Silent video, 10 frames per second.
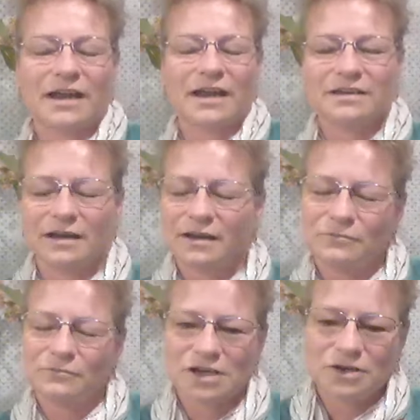I, I
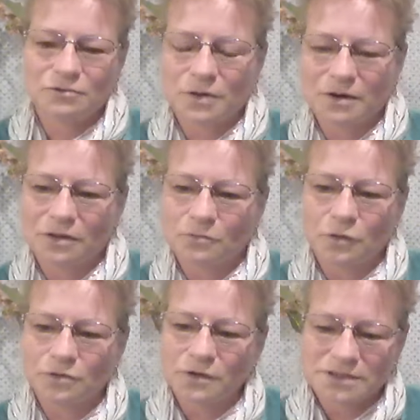wish I knew what the
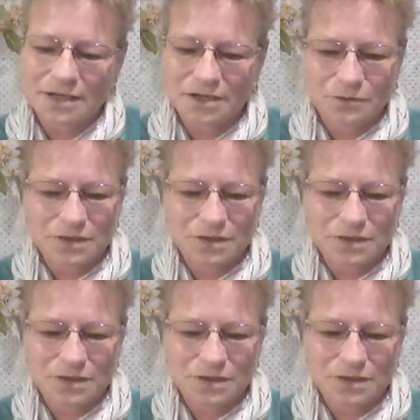word was that you